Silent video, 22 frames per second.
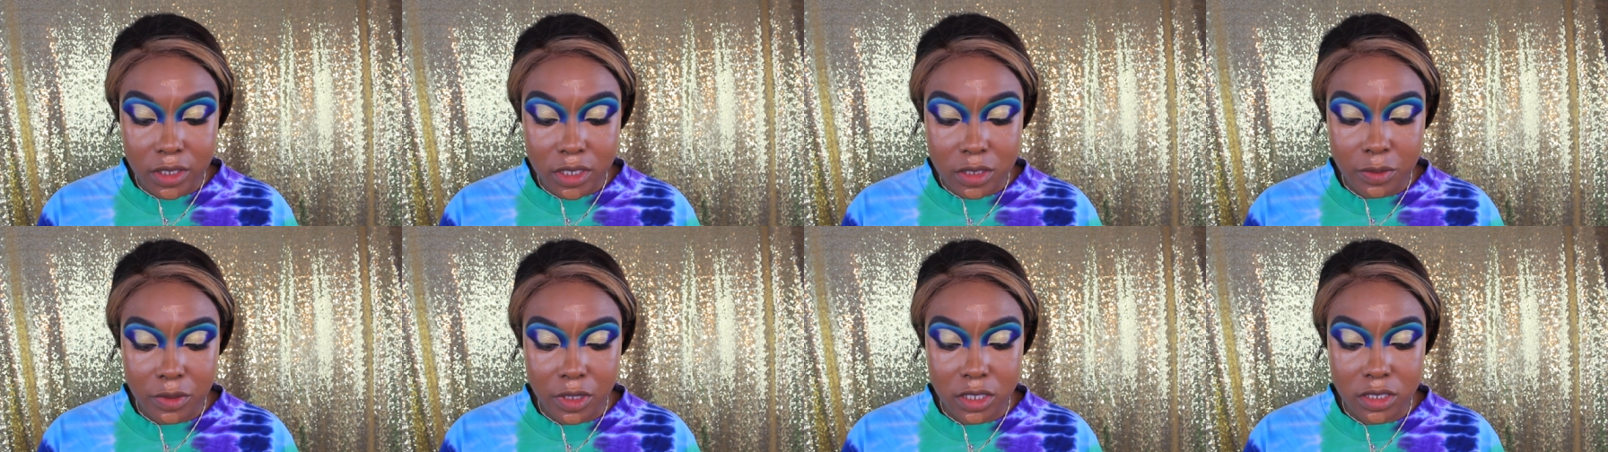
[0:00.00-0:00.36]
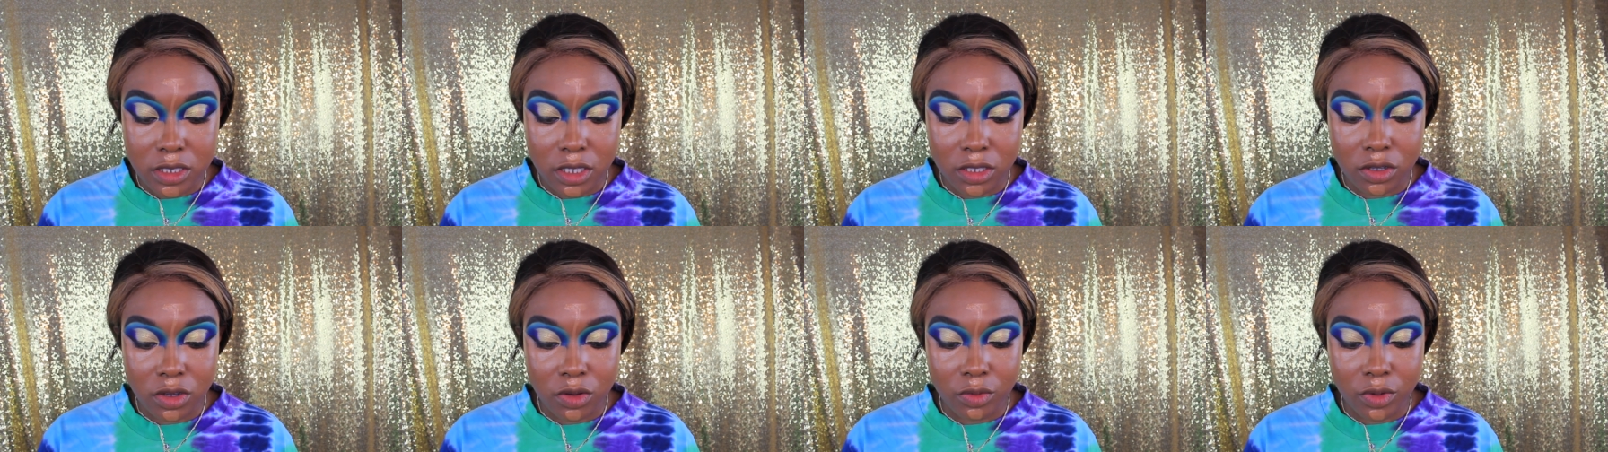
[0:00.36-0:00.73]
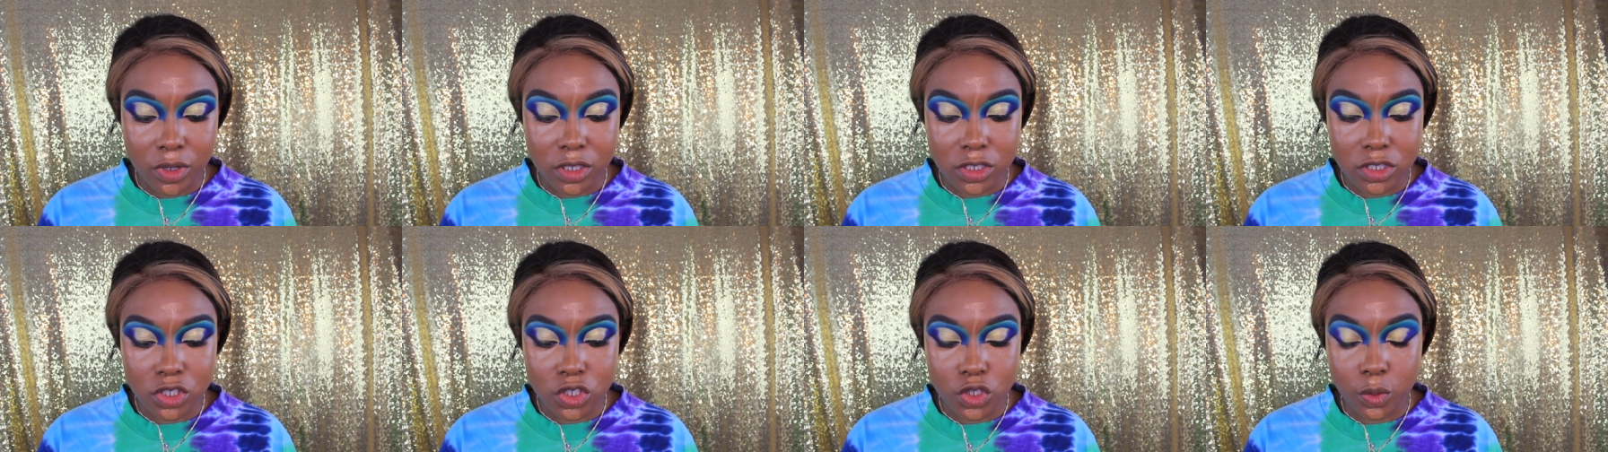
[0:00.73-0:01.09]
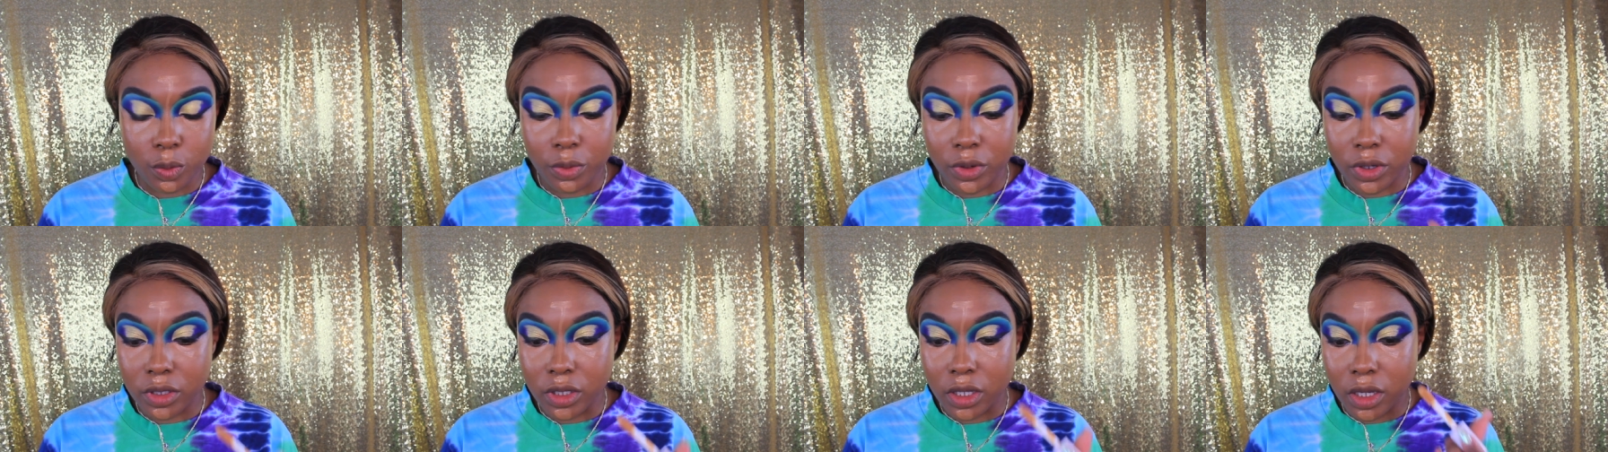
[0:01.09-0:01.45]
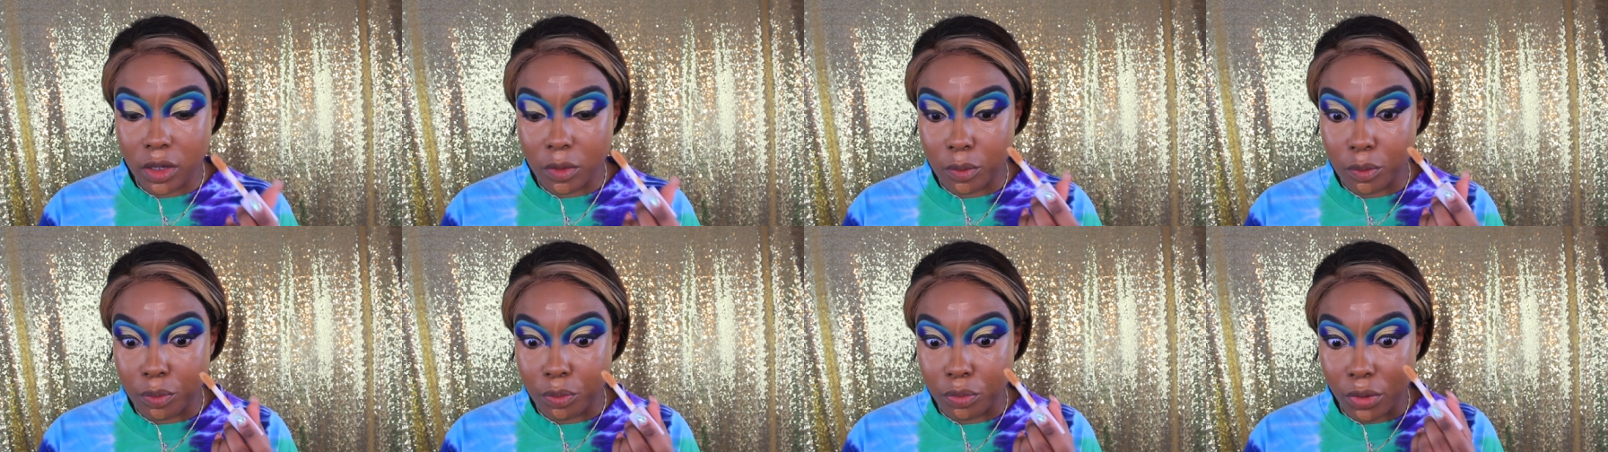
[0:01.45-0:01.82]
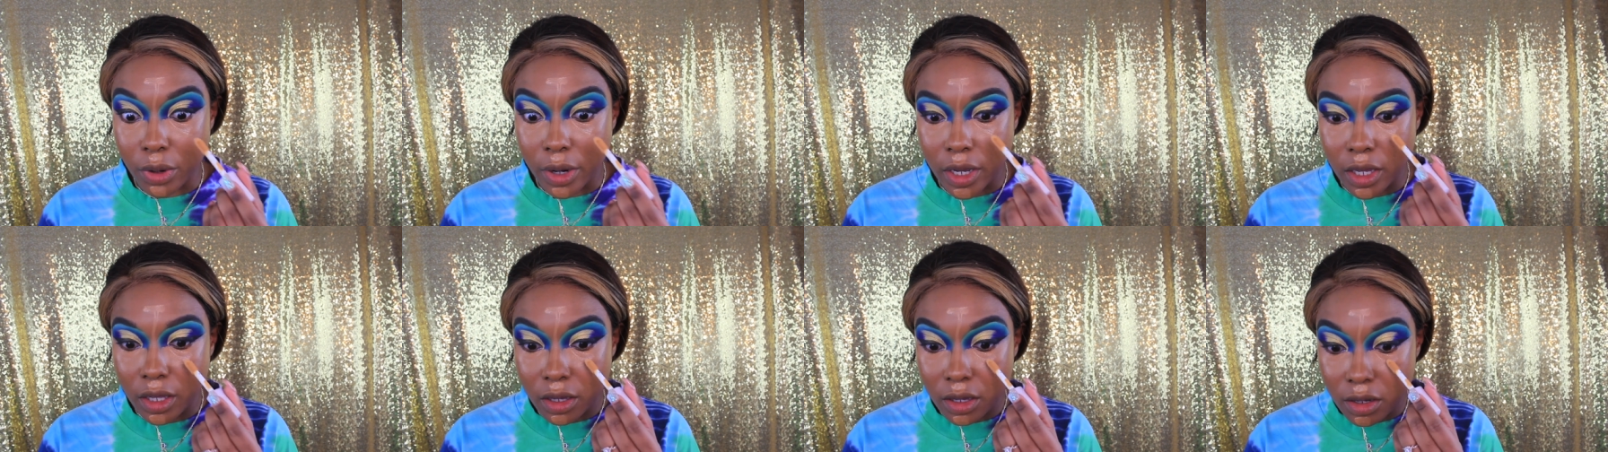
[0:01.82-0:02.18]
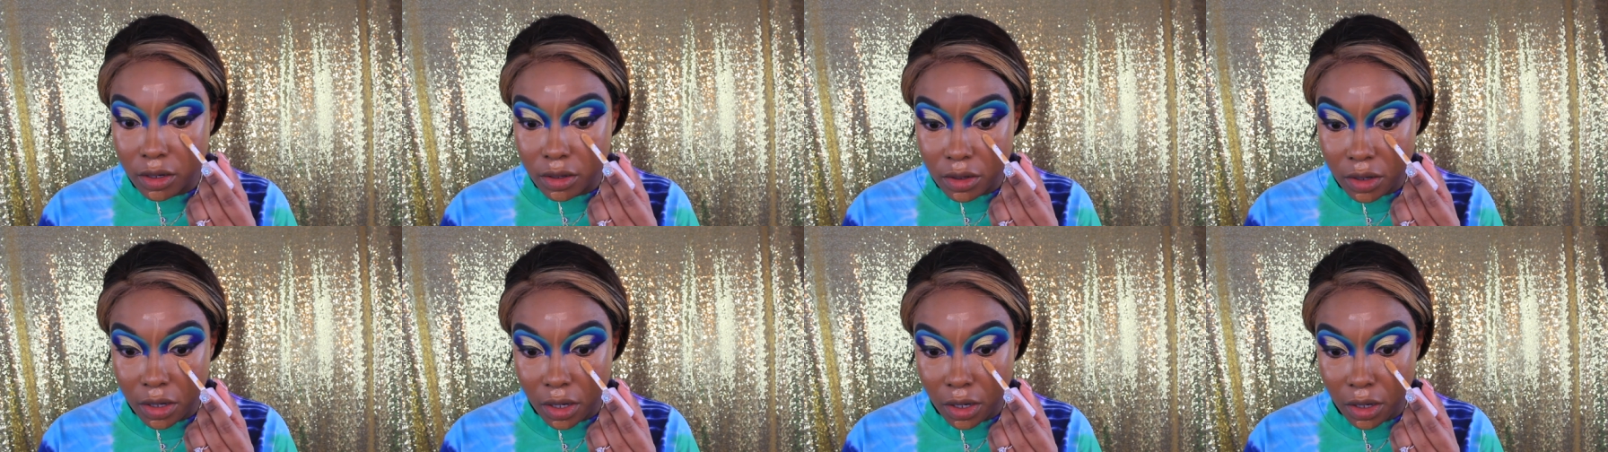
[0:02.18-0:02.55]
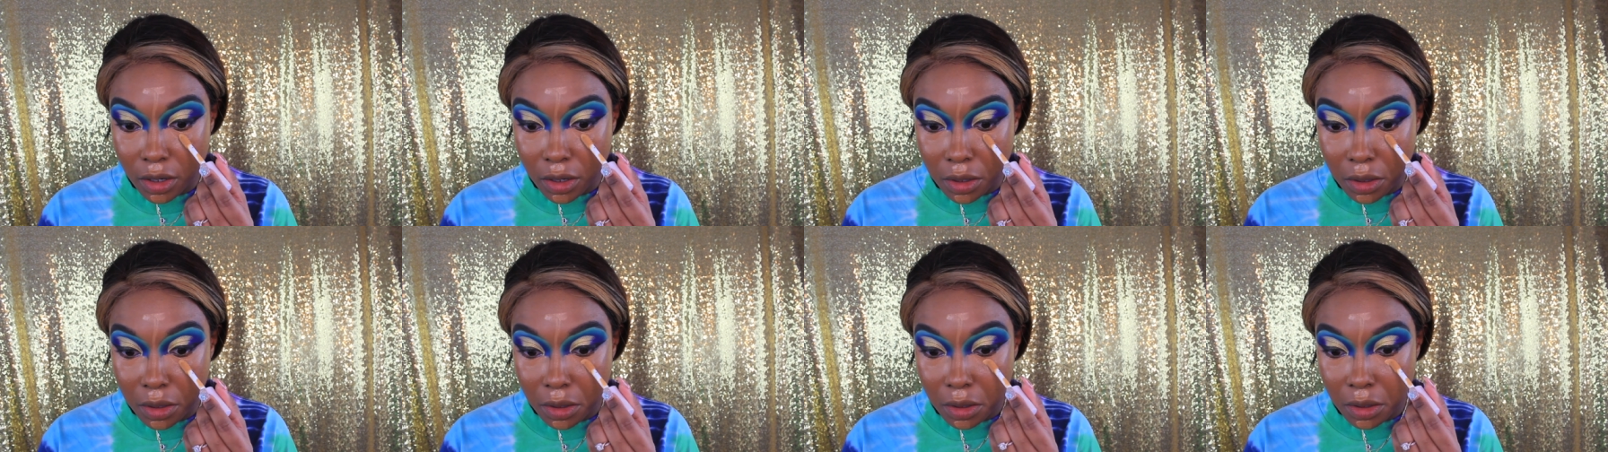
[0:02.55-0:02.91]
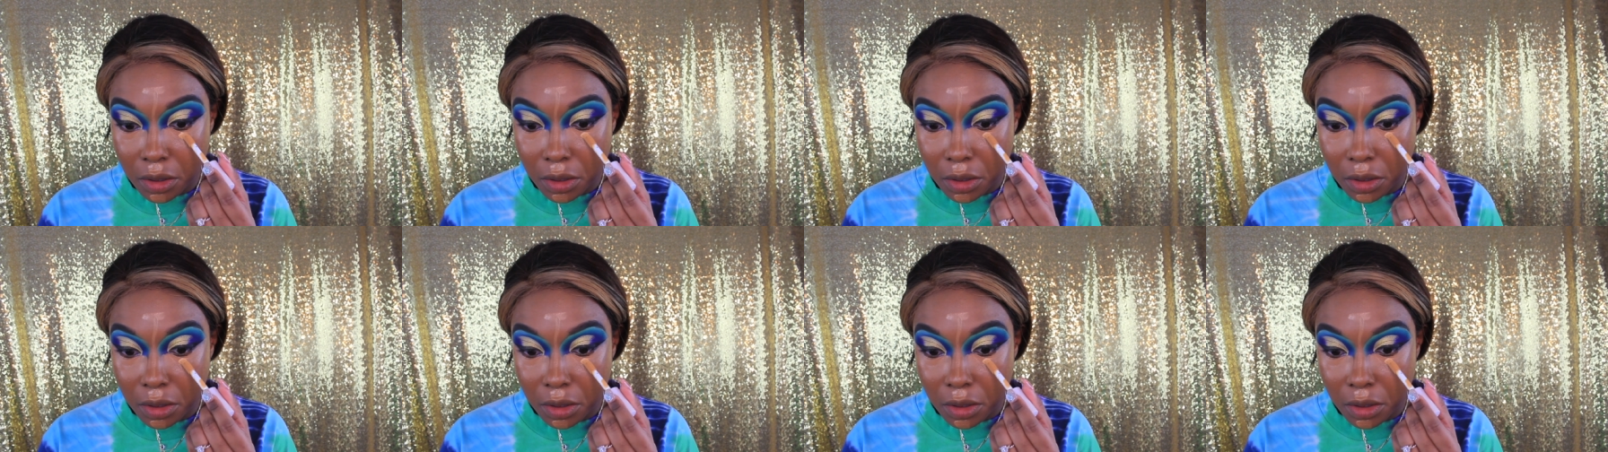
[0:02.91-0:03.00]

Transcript: this because I don't want a super like bright under eye.